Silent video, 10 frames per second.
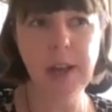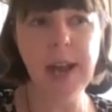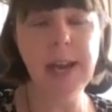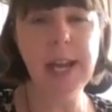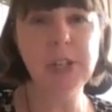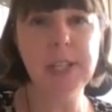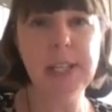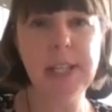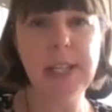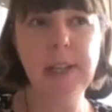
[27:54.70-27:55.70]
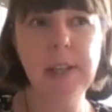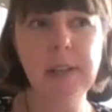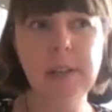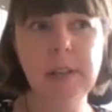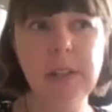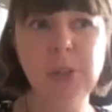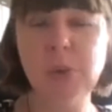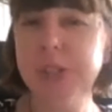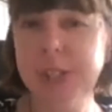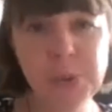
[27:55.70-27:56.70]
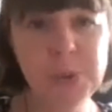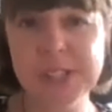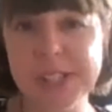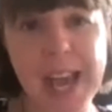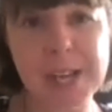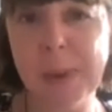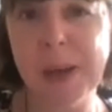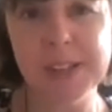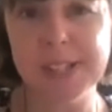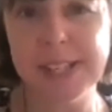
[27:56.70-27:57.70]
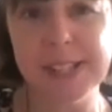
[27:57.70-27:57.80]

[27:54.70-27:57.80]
and actually you're still the scared person